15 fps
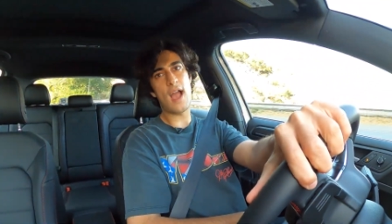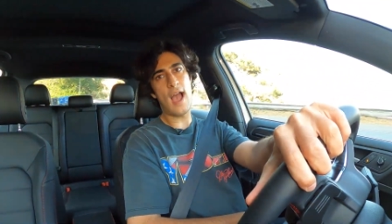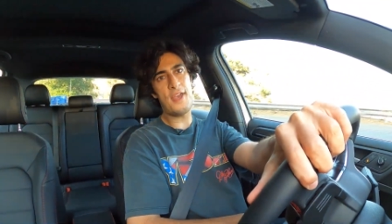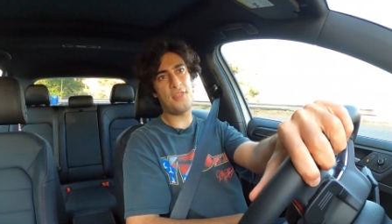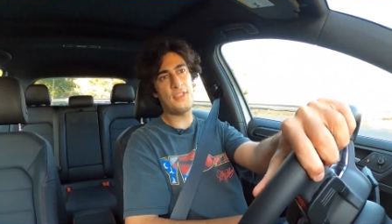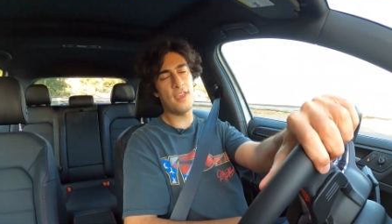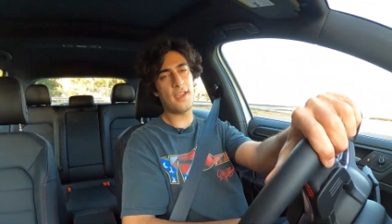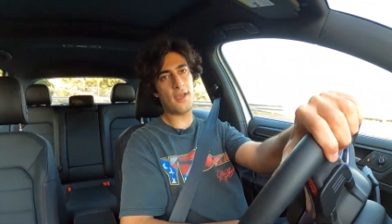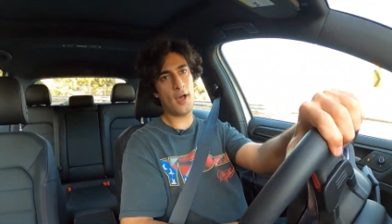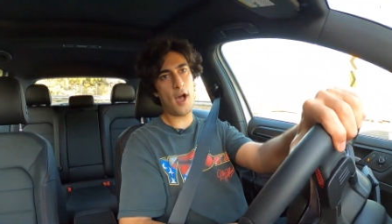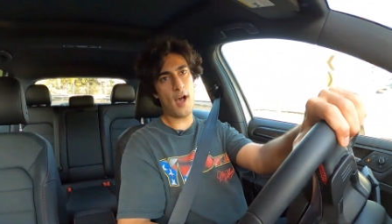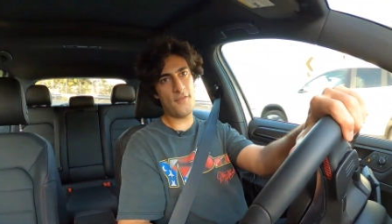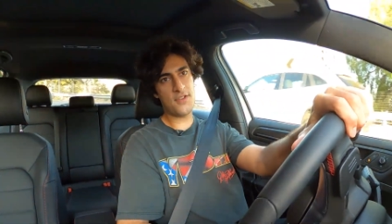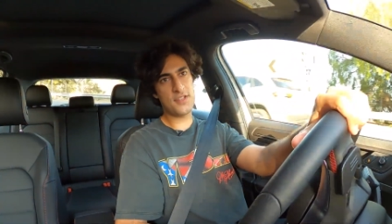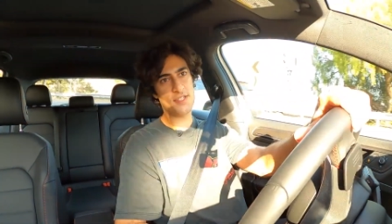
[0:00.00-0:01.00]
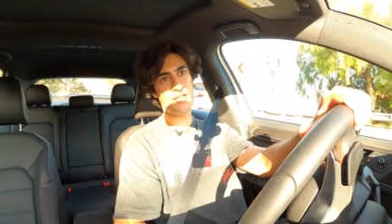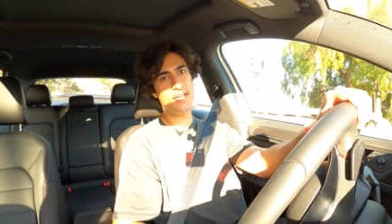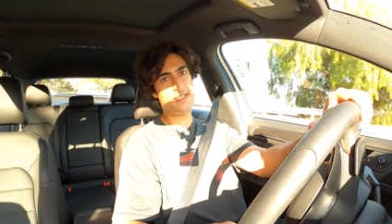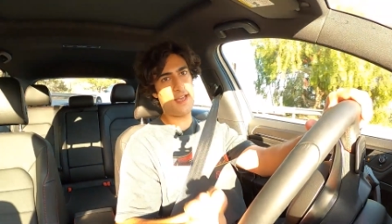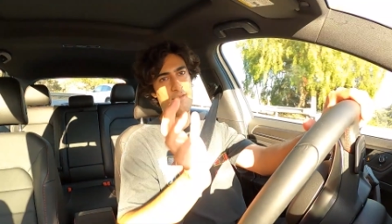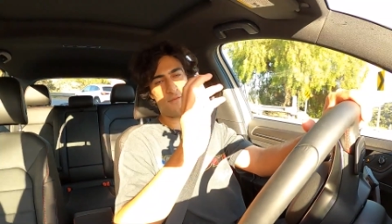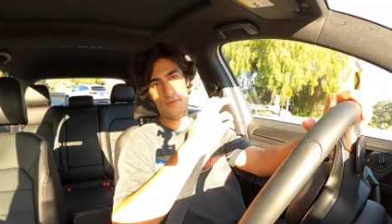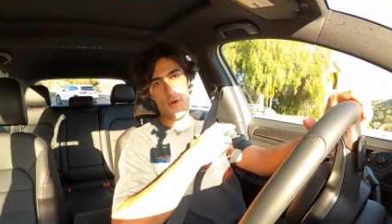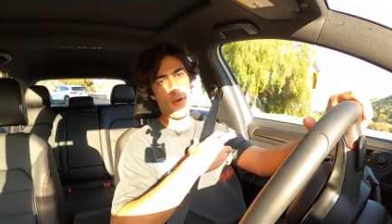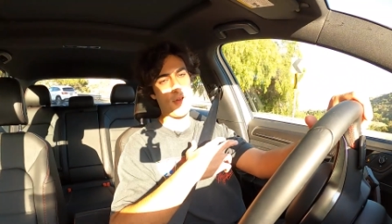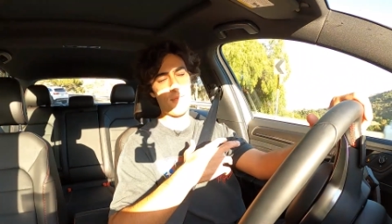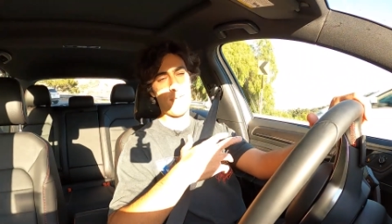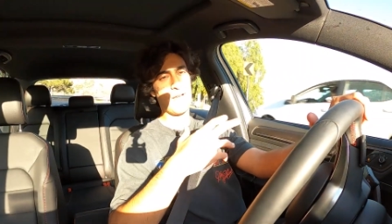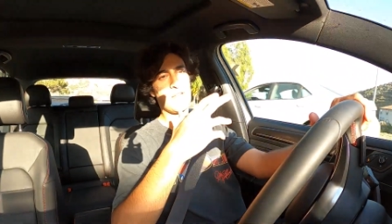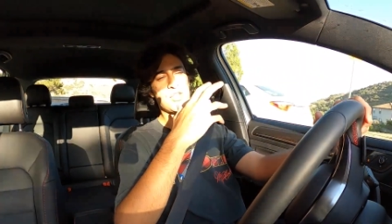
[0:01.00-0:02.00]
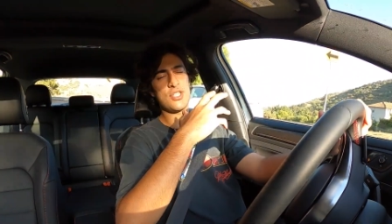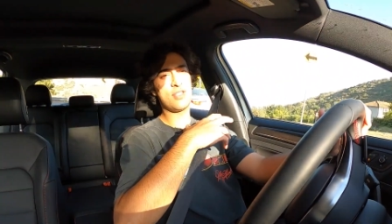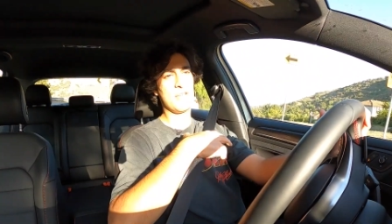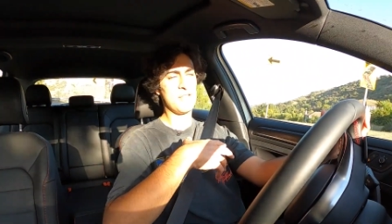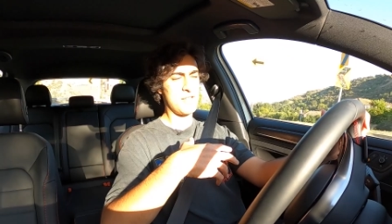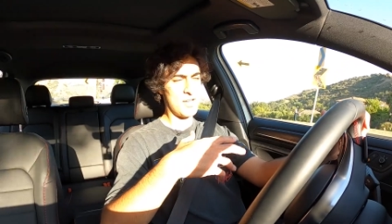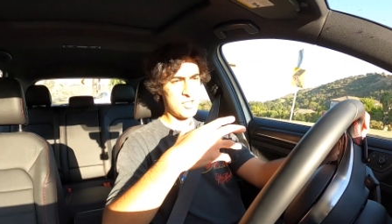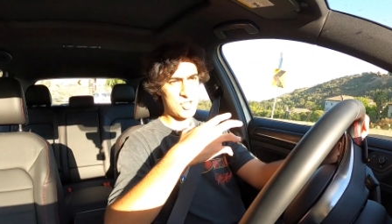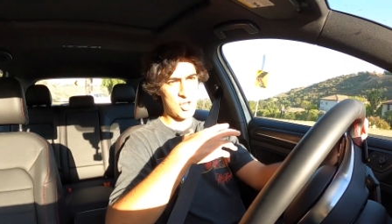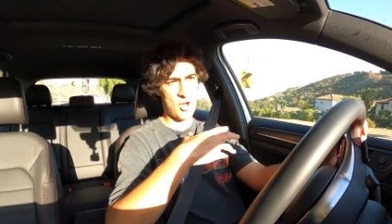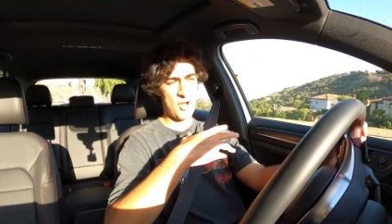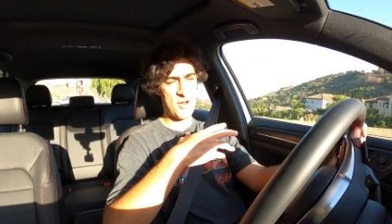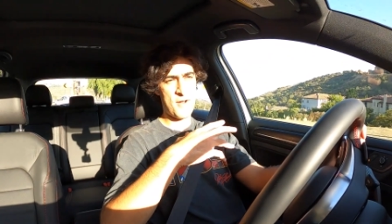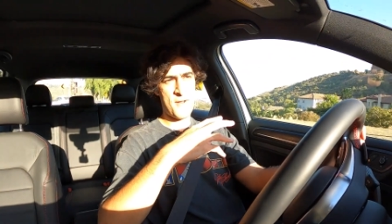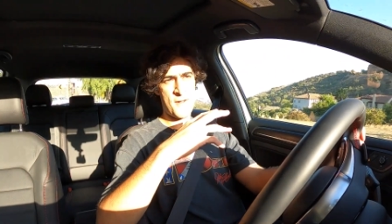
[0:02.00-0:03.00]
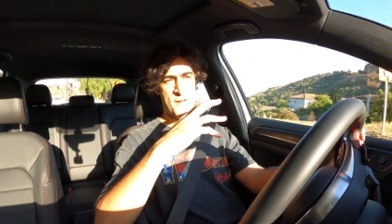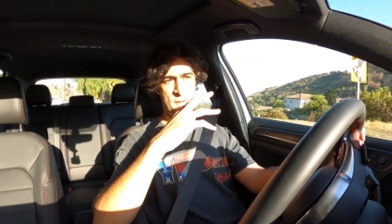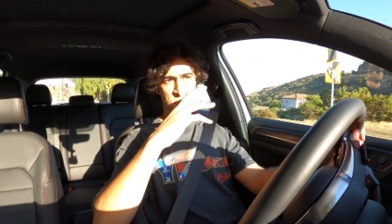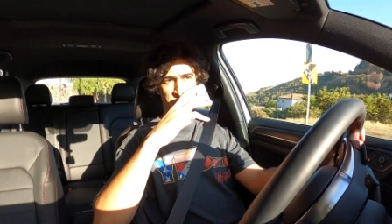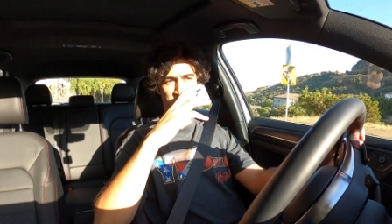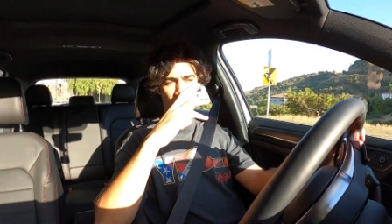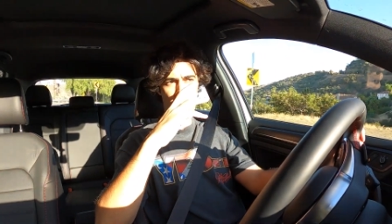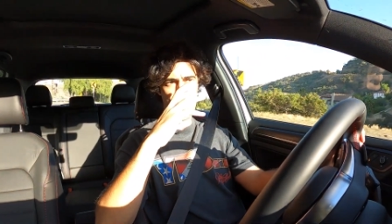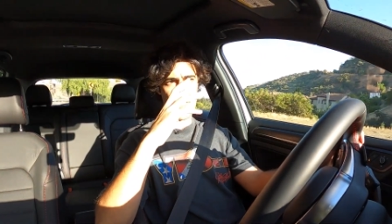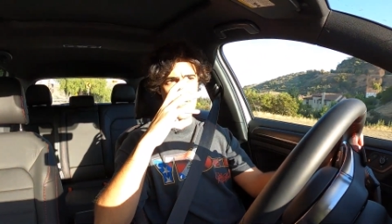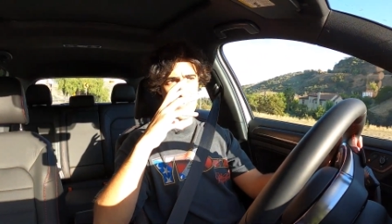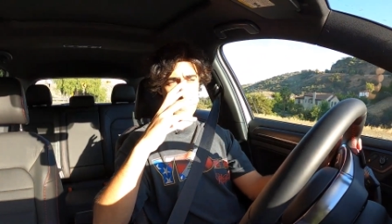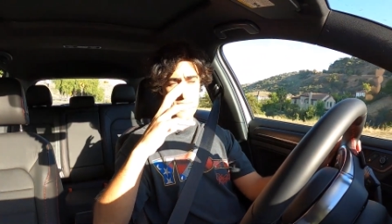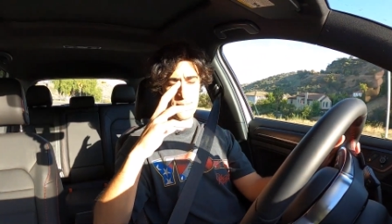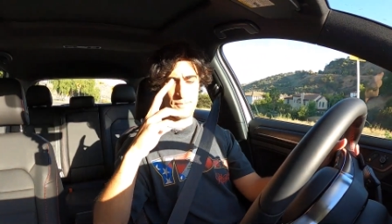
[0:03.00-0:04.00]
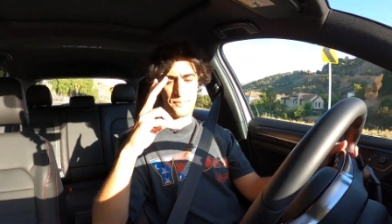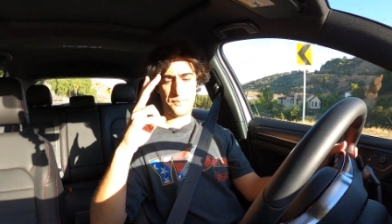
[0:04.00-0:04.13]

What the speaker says: I think, obviously, as I've already mentioned and touched on, the